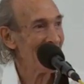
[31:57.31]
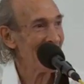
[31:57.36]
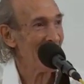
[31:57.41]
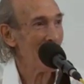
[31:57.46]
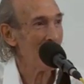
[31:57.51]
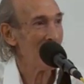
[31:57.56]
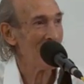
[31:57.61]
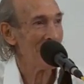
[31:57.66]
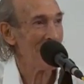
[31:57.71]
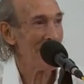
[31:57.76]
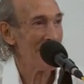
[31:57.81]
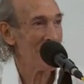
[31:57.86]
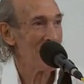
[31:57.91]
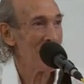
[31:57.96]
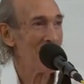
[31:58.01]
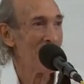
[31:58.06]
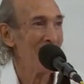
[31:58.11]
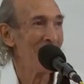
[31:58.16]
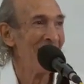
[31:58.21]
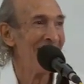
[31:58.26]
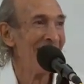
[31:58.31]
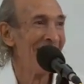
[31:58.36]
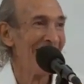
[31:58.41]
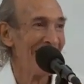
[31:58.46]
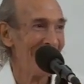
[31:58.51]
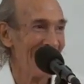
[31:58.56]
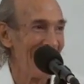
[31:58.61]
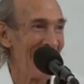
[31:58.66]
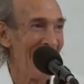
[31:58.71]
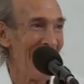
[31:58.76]
double Dutch
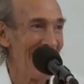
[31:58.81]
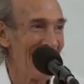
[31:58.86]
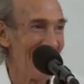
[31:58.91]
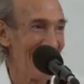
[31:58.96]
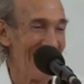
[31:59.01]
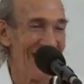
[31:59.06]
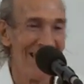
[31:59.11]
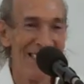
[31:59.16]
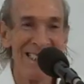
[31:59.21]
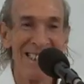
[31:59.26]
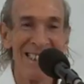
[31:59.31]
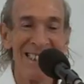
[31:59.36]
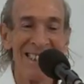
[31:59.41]
Latin.